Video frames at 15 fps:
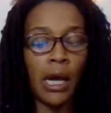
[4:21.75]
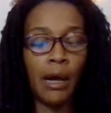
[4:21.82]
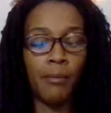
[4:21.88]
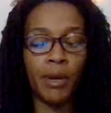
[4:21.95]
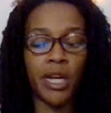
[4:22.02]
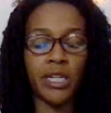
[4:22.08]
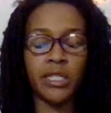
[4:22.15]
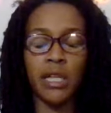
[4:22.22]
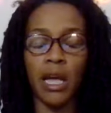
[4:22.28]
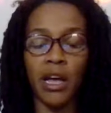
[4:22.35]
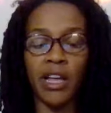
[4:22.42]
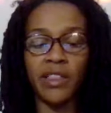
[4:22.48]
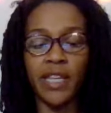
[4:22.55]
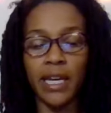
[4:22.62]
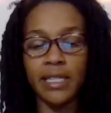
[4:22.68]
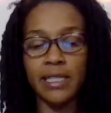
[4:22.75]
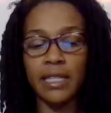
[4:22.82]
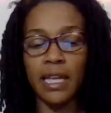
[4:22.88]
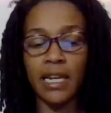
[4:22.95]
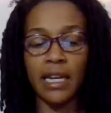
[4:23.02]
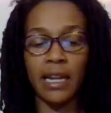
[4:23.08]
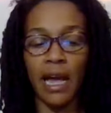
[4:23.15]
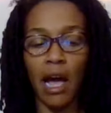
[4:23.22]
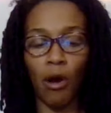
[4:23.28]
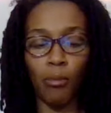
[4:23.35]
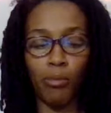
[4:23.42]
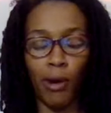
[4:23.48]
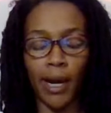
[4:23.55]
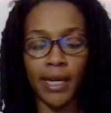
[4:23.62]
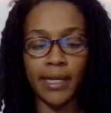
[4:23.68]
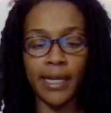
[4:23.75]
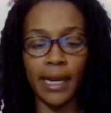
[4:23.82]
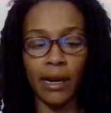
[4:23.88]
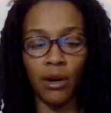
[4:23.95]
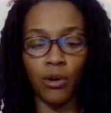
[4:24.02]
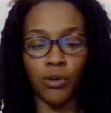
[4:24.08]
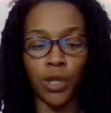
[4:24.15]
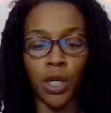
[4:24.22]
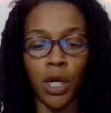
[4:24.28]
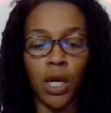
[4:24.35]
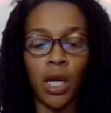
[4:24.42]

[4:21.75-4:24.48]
Because in the extended, I'll break down